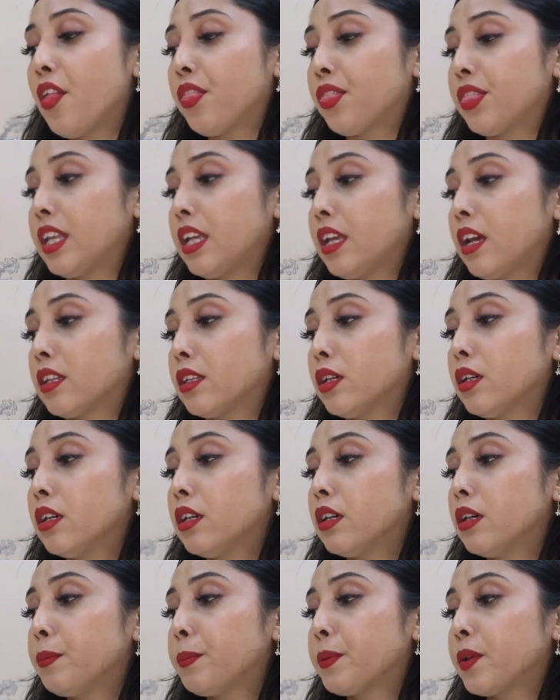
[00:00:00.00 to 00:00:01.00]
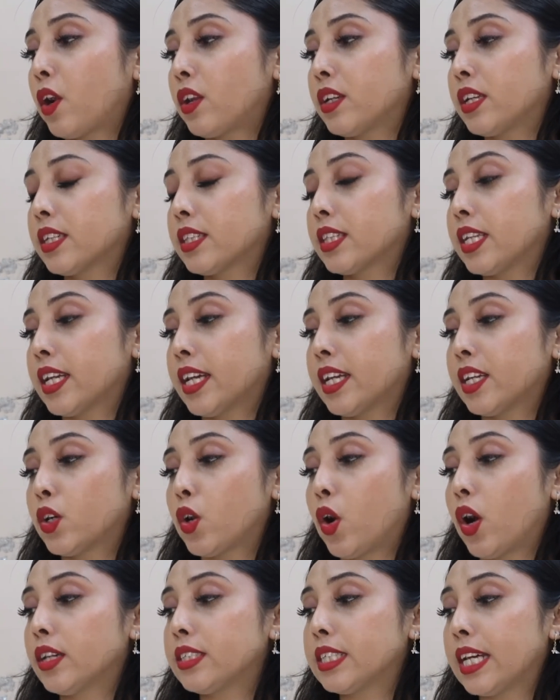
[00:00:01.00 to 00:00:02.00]
The other product that I
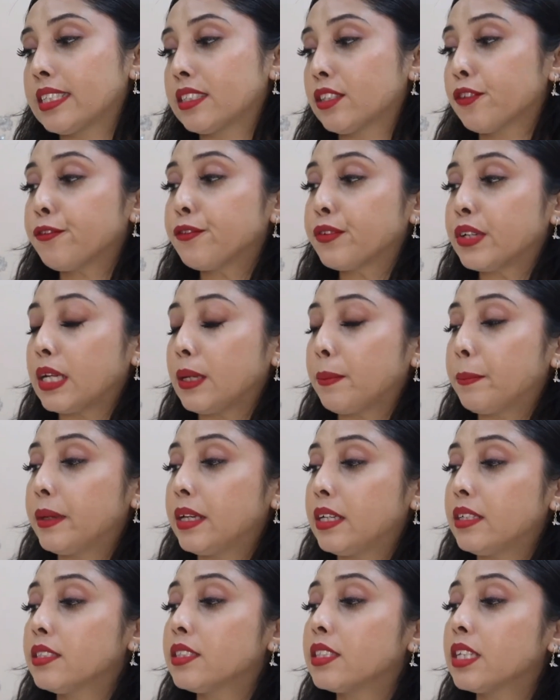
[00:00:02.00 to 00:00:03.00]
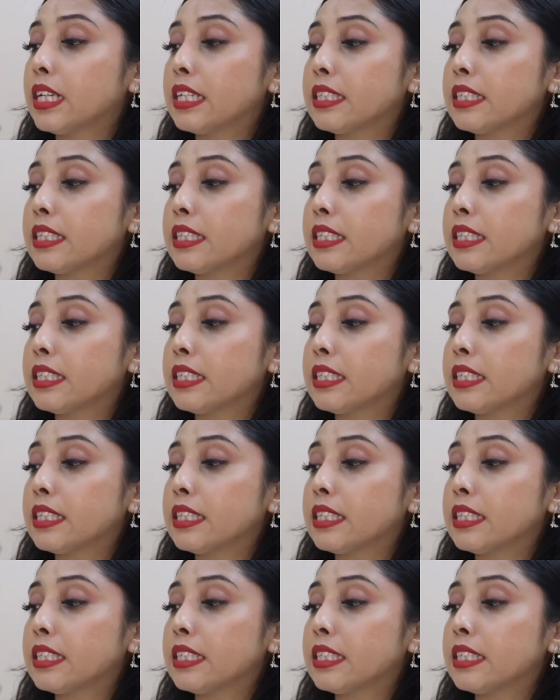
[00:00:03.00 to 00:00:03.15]
got as a freebies